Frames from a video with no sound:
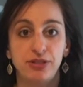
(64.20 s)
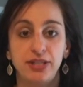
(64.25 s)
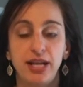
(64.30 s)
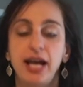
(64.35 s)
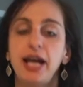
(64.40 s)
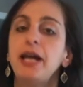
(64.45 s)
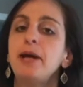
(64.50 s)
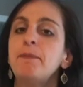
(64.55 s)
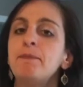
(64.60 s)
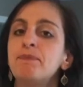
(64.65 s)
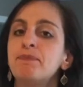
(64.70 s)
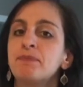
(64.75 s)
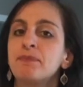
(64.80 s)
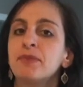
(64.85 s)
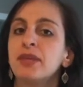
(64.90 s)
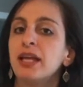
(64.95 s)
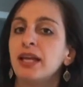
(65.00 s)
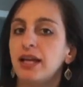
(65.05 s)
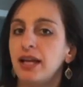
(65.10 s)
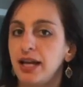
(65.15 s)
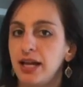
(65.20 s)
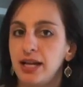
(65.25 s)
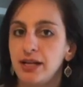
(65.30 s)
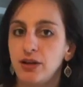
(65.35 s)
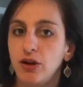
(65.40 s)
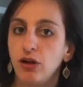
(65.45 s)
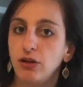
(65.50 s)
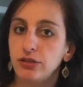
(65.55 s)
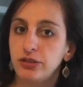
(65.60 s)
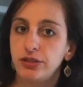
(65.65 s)
Day,
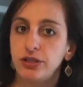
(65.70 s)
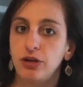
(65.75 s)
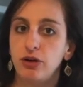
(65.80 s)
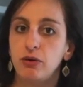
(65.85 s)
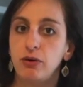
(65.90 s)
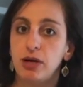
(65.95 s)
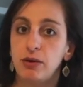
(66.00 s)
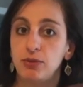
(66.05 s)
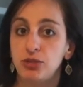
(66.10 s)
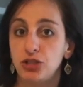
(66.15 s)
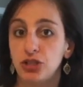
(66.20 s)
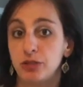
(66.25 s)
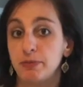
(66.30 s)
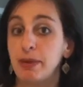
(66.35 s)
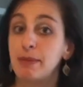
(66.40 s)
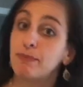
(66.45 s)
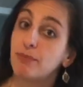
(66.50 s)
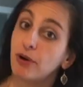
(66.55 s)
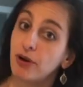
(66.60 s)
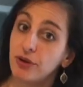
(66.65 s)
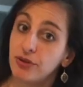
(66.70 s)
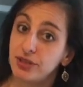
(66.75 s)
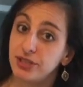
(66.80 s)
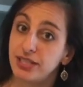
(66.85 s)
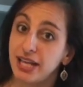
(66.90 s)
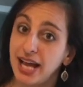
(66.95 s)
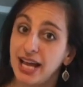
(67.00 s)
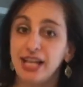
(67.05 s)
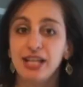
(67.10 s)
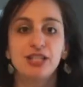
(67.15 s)
and also it was just my
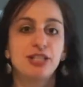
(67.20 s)
birthday.